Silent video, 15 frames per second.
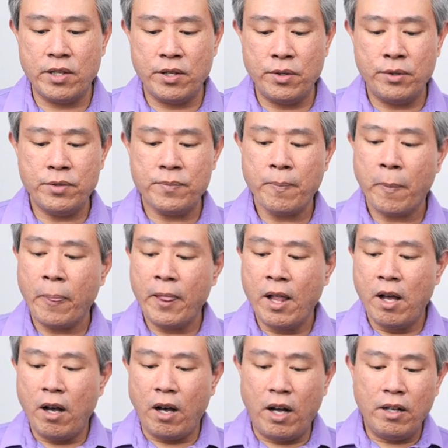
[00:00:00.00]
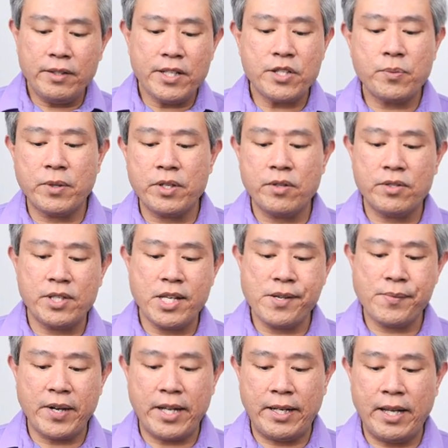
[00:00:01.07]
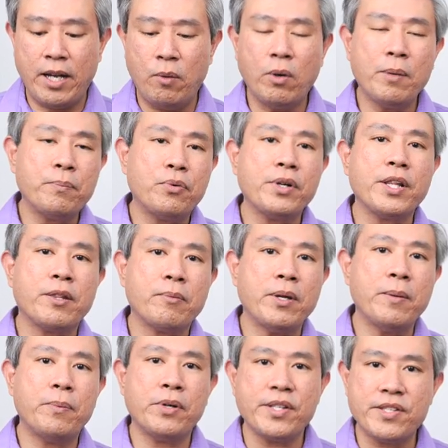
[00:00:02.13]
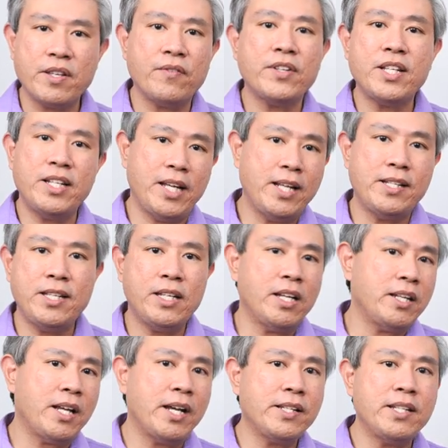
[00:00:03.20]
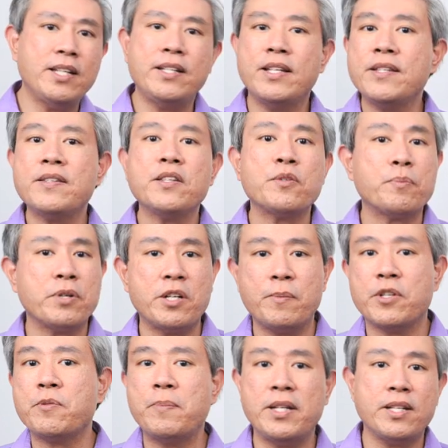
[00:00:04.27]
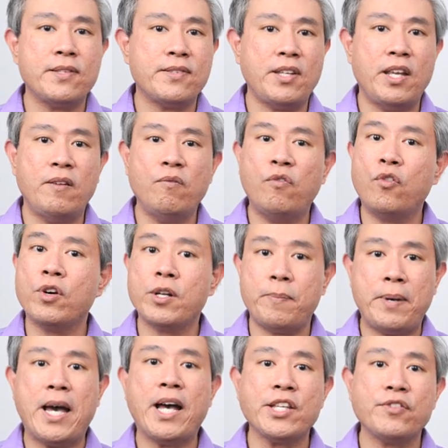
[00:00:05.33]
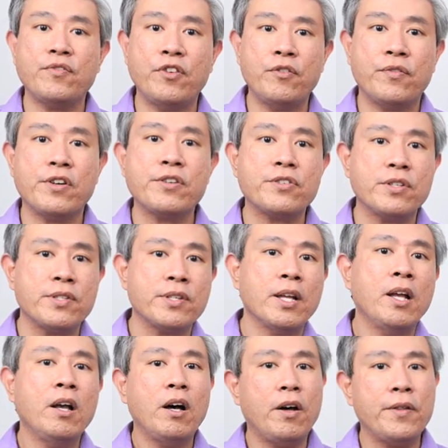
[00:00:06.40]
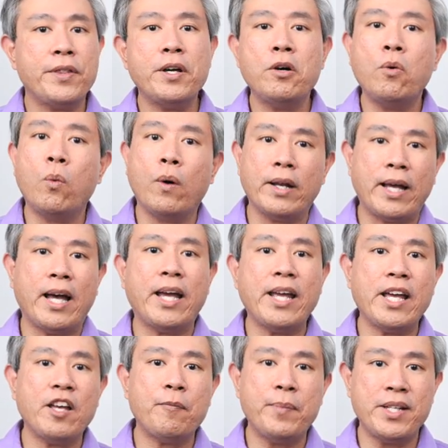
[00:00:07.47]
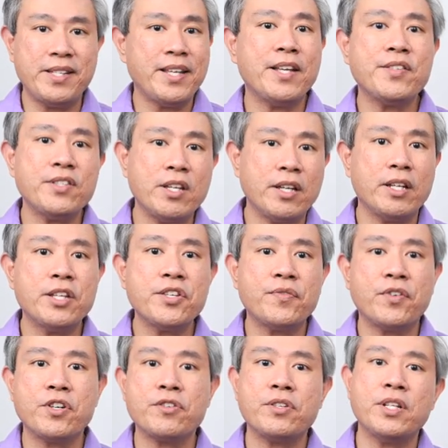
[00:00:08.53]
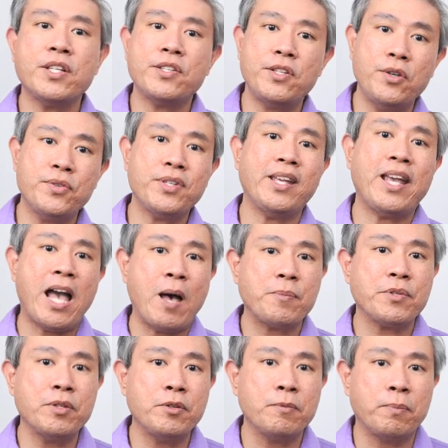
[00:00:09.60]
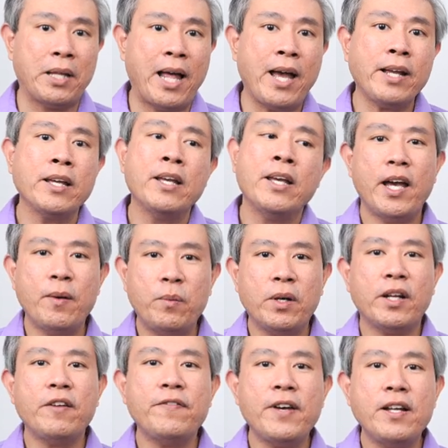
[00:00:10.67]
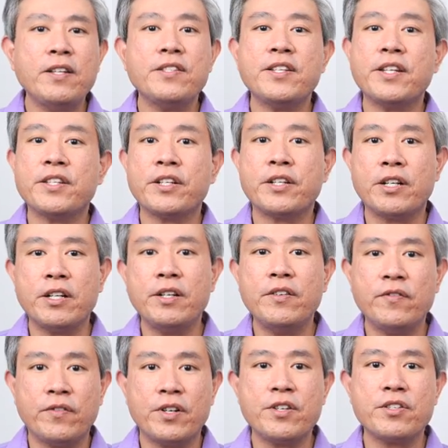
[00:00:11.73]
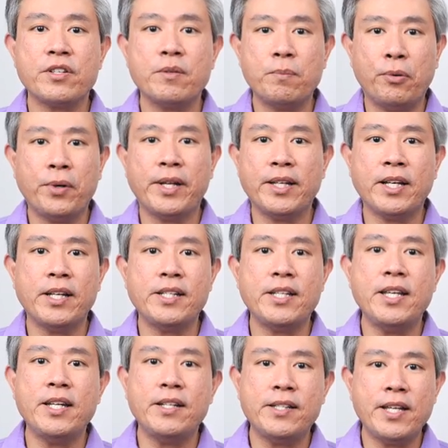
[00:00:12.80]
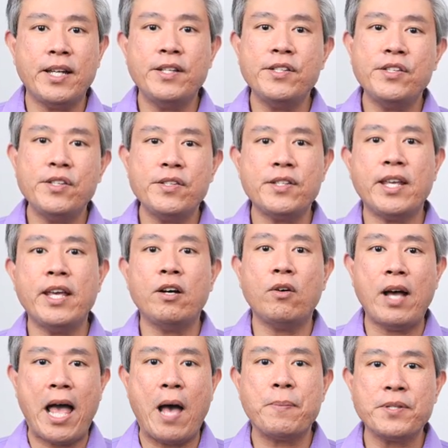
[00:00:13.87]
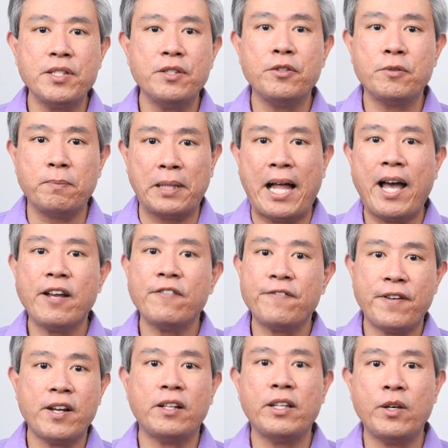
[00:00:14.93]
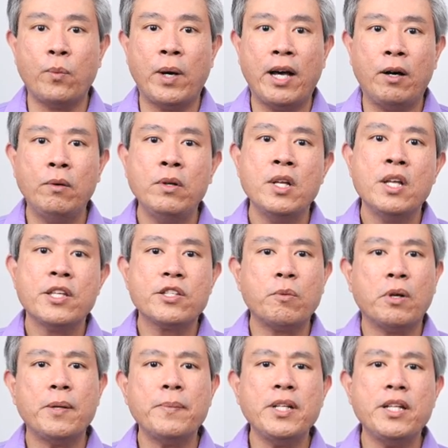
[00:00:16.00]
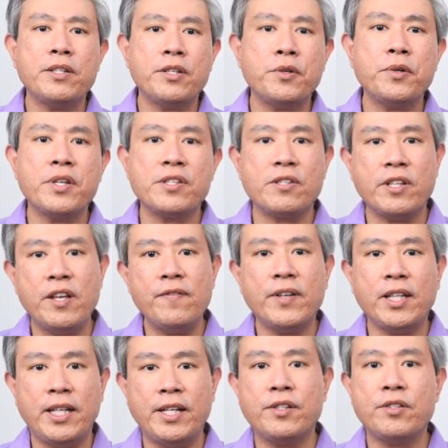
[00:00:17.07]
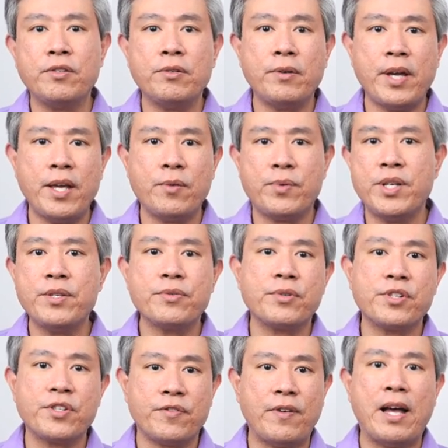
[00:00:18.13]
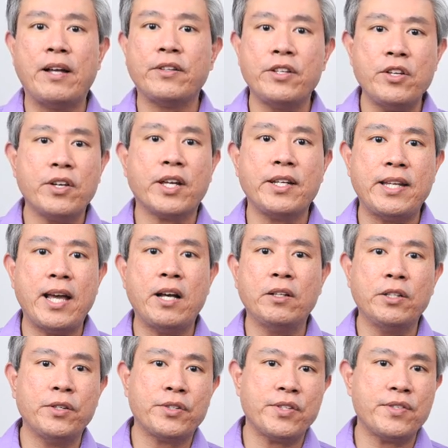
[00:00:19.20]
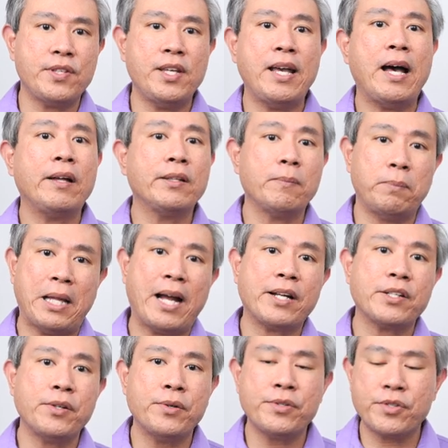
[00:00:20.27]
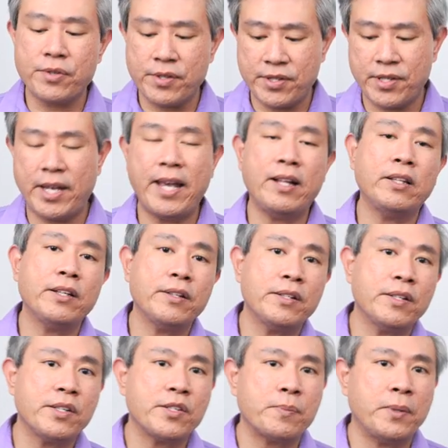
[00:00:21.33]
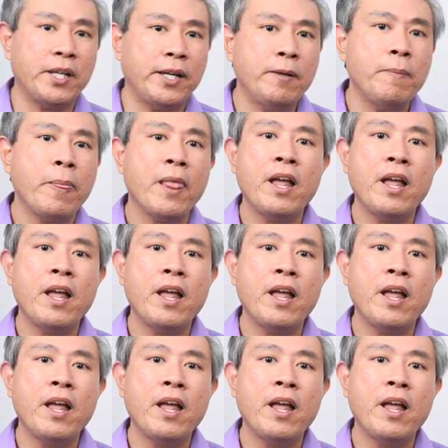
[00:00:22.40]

use. All this, what you're seeing right now, 1.3, 0.17, 18, and 19, this has pretty much been the same for the past few versions. Although what I have been testing in this version is using absolute black. And what I found is that the current version, 0.19, tends to scale absolute black fairly well. So what I'm going to do is leave a link to a resource file that you can download to see how the black tones are scaling on the display.